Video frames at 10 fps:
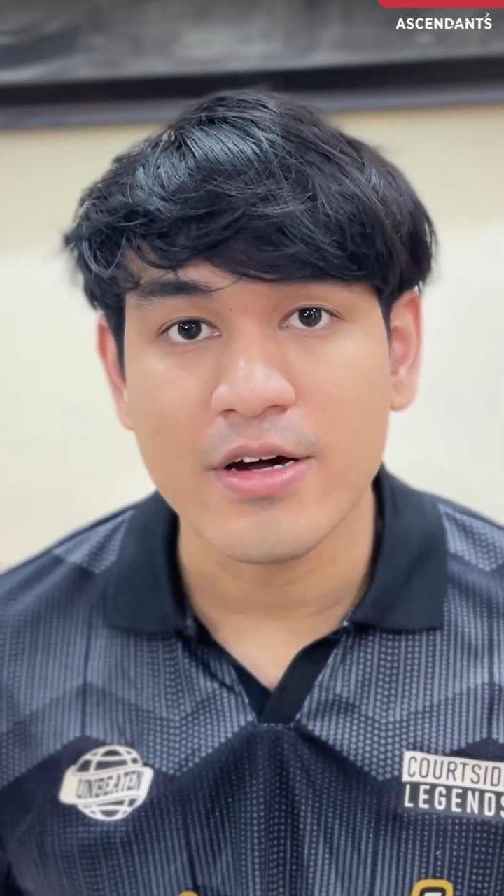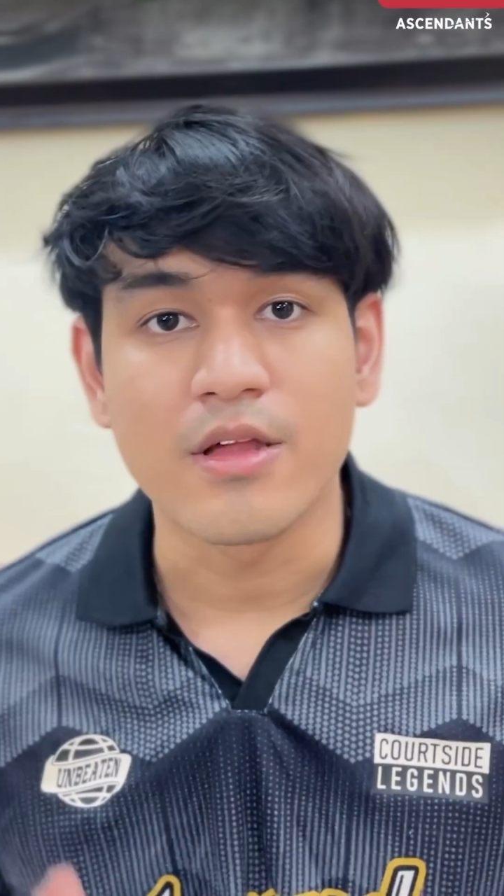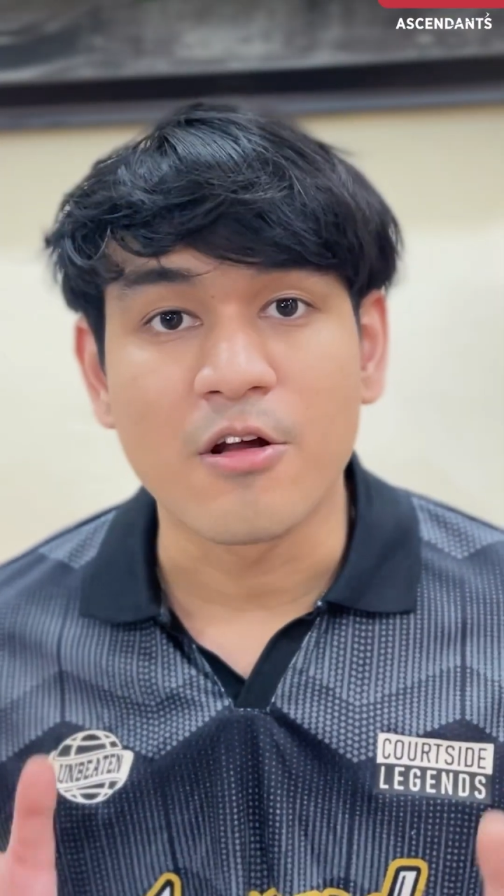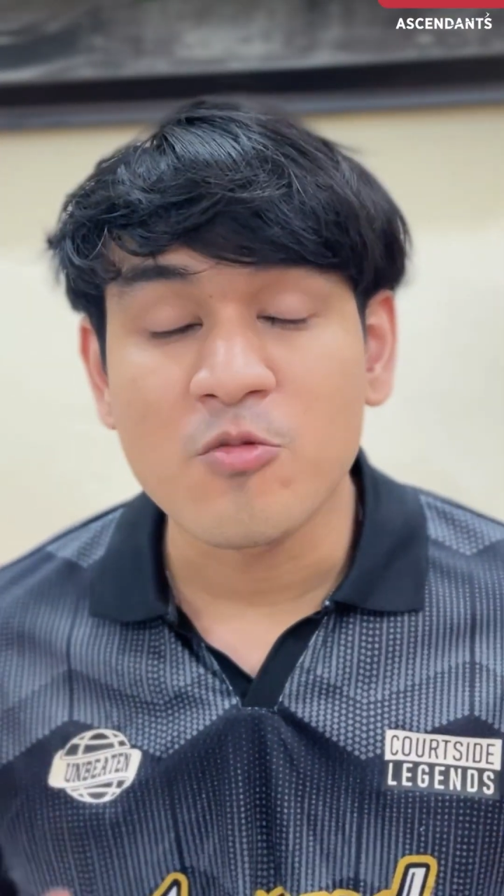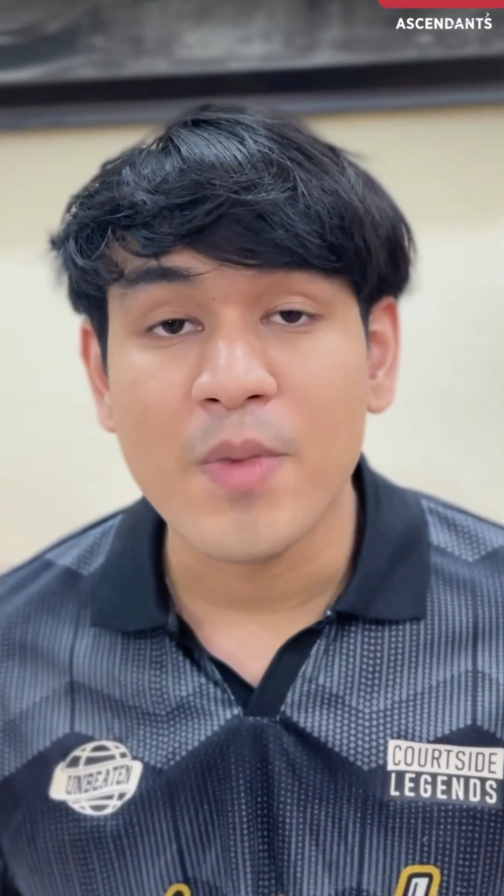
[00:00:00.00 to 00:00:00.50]

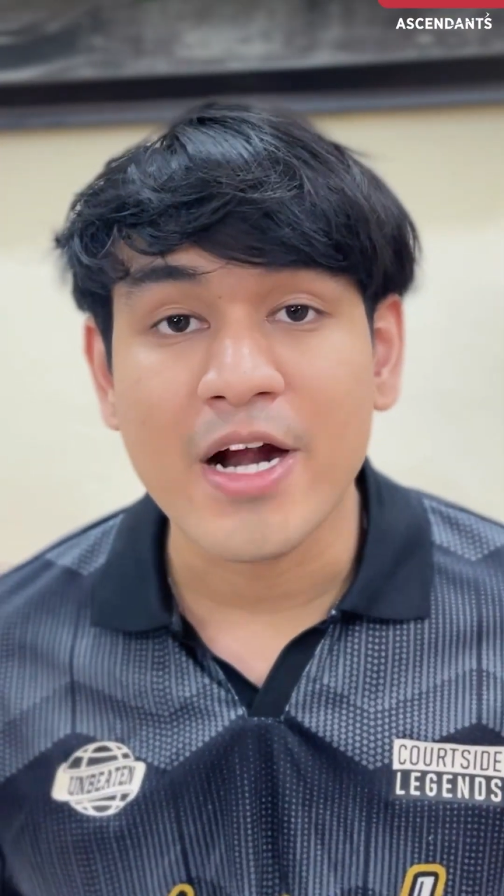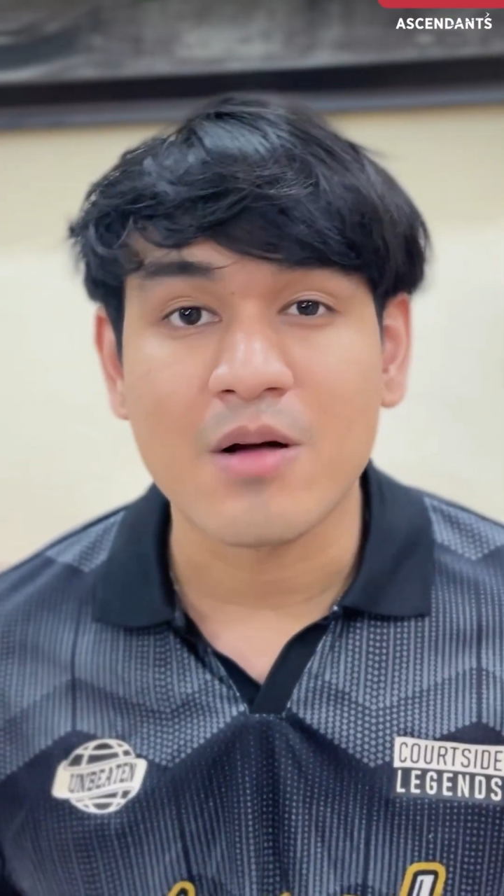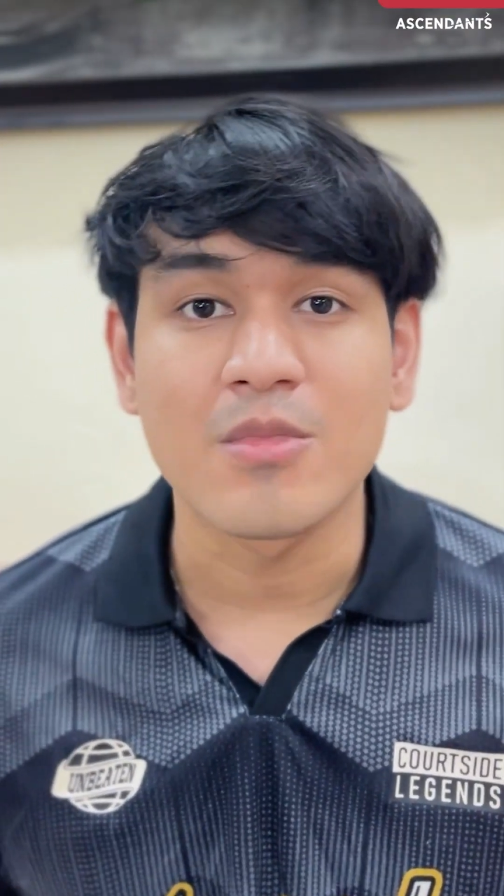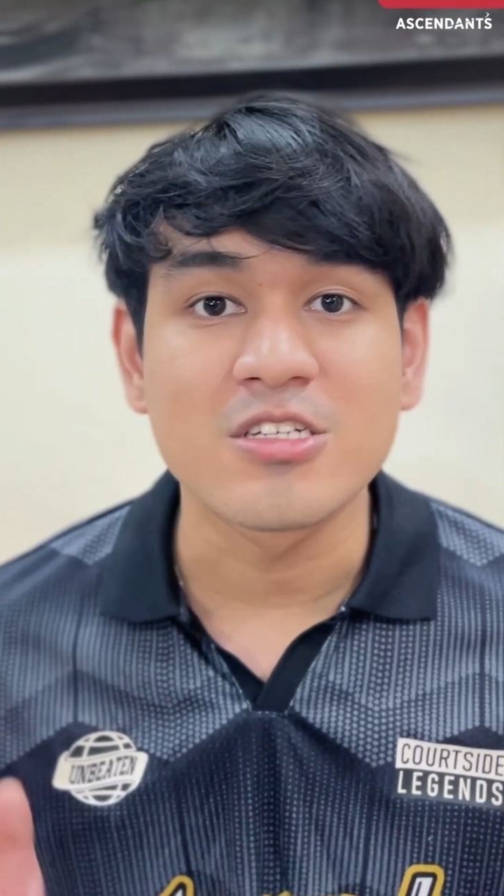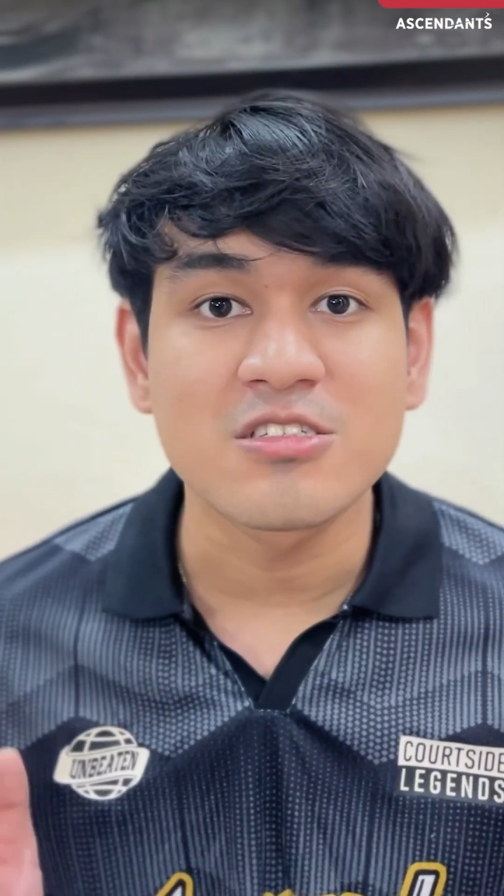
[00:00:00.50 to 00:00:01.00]
the respect
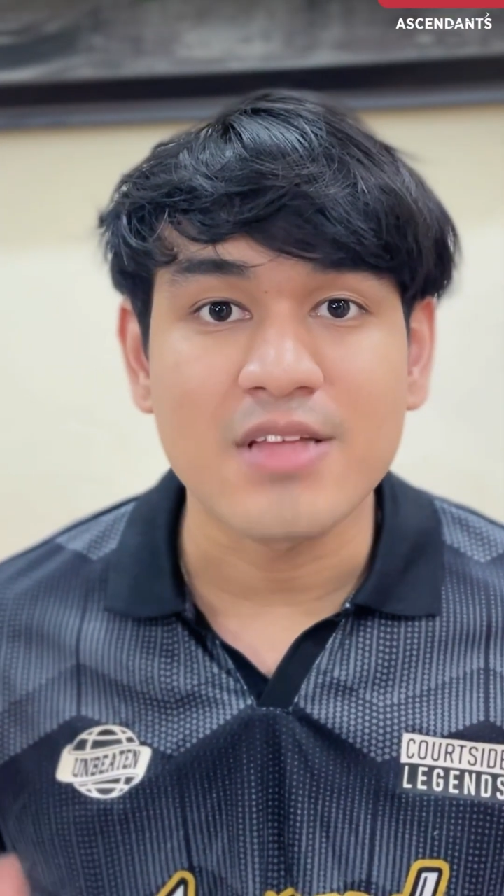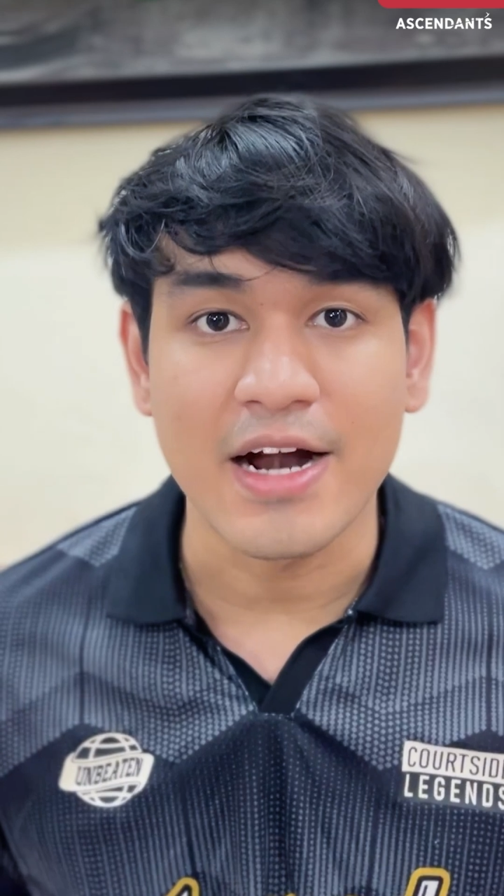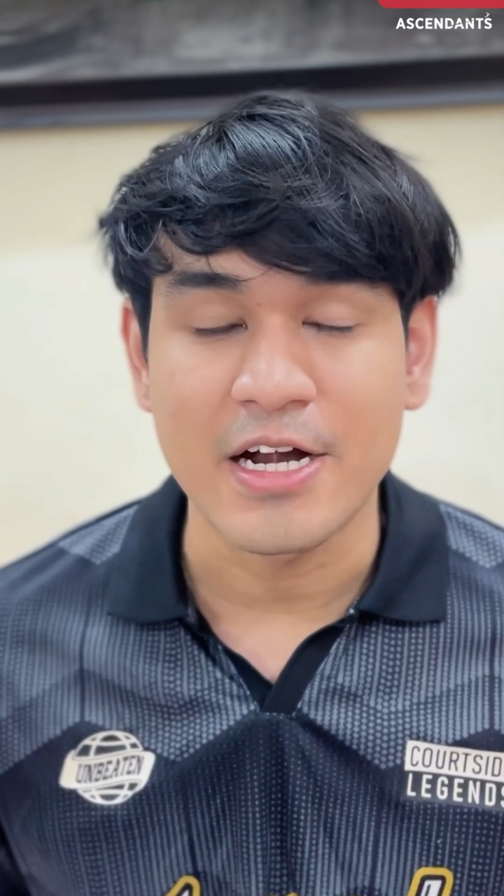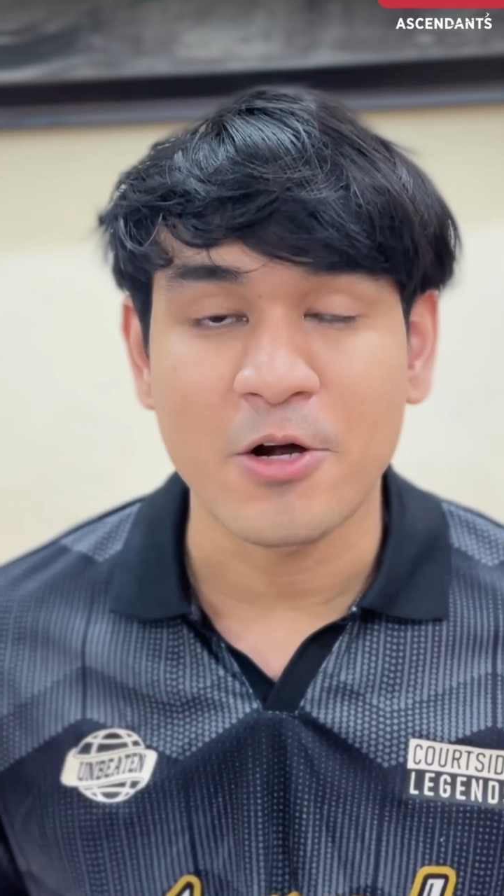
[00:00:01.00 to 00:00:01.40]
must start at